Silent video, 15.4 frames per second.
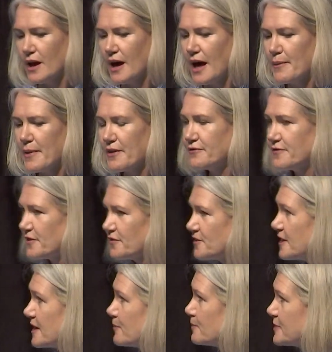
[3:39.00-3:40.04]
about
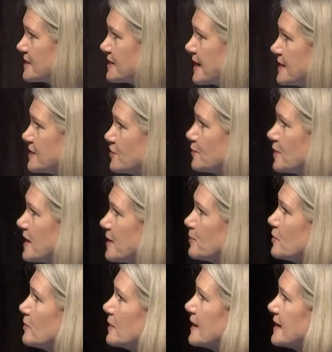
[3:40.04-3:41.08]
15% of
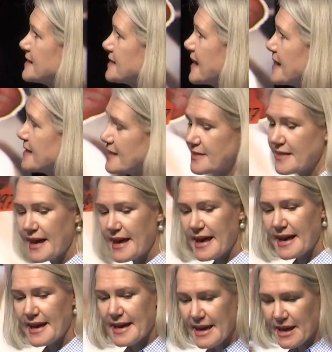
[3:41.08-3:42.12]
people are saying that they
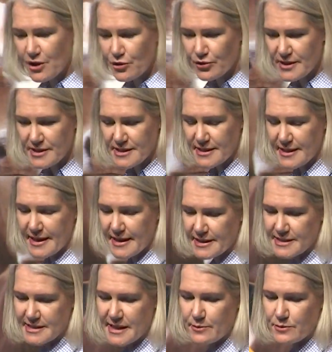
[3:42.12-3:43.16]
are increasing their
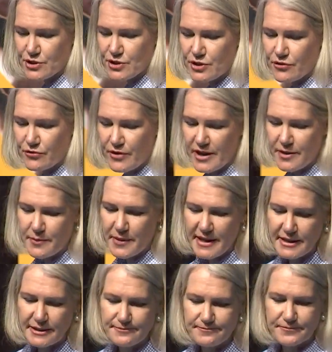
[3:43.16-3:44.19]
consumption of red
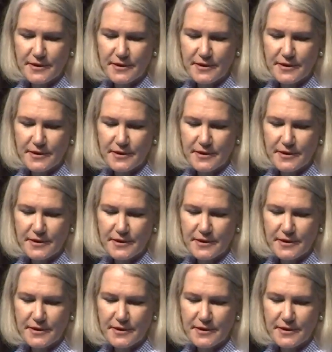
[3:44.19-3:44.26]
meat.